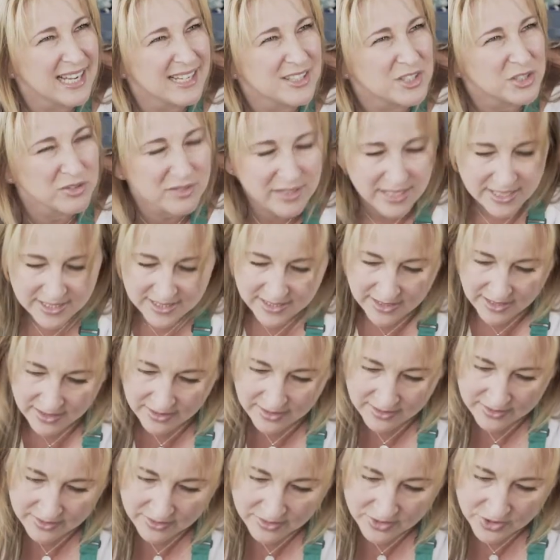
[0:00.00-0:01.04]
actual glitter.
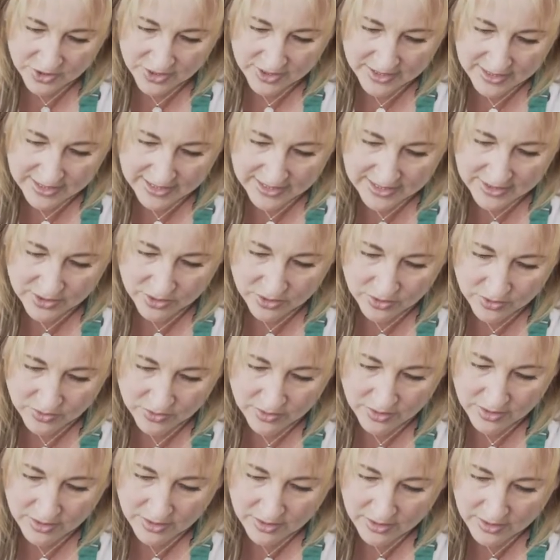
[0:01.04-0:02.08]
It's just a little